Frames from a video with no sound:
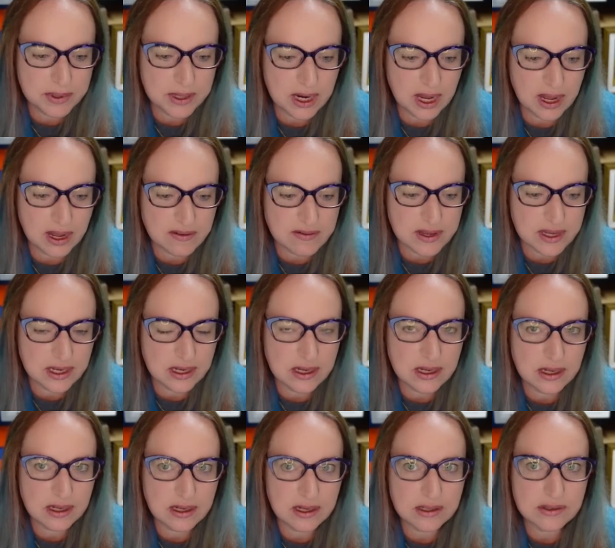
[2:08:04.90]
been having
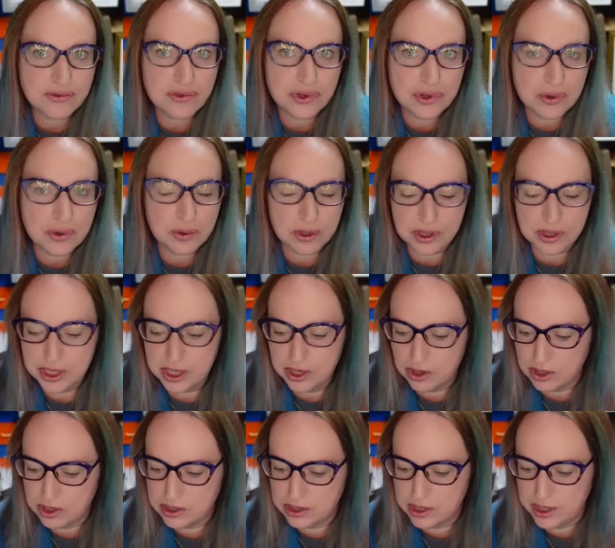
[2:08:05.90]
a, a really
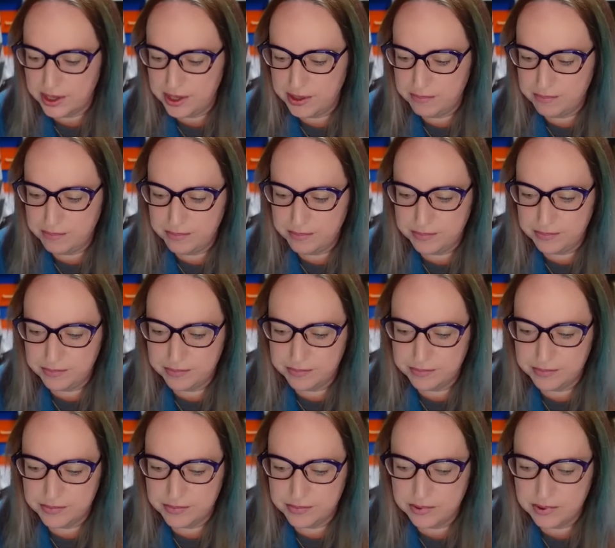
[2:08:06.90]
hard time.
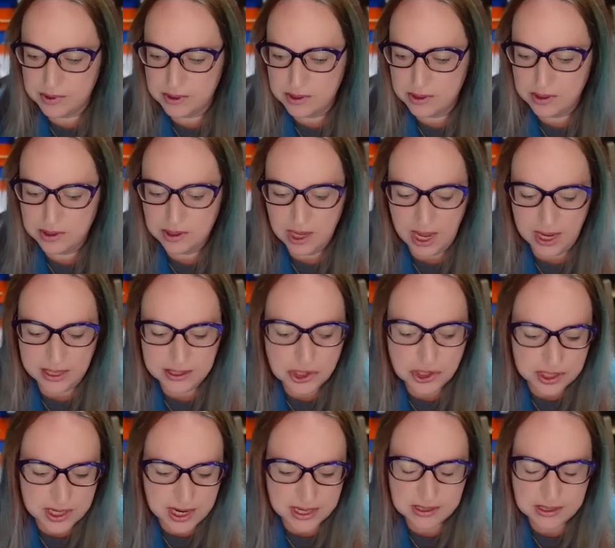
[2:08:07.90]
I
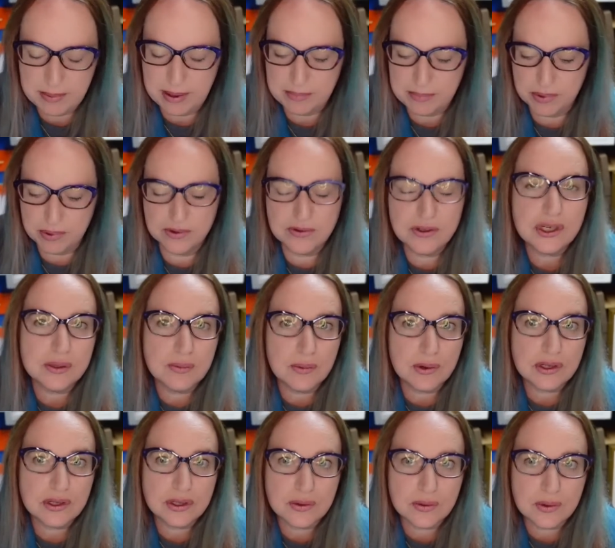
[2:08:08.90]
should ask Pepper if she
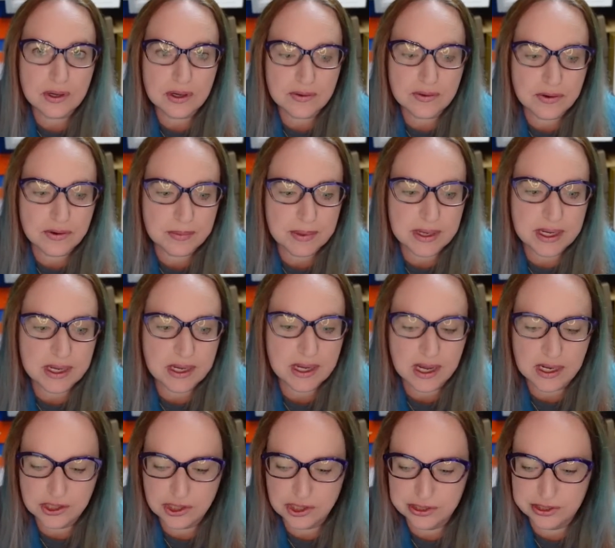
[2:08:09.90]
wants to work for me.
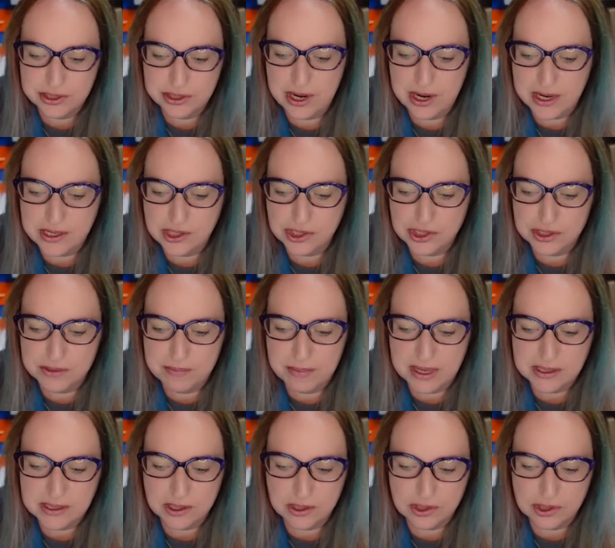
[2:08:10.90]
I should I should
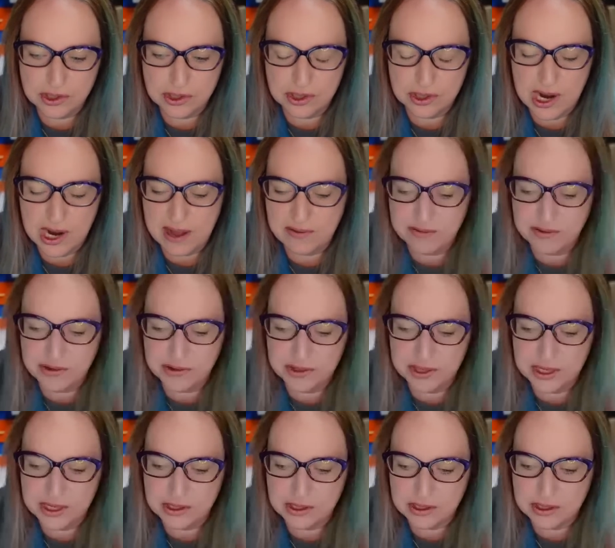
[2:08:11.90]
message her after
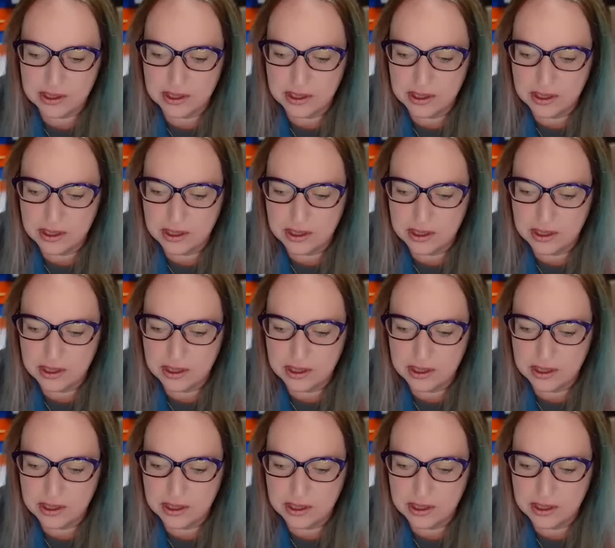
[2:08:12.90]
this.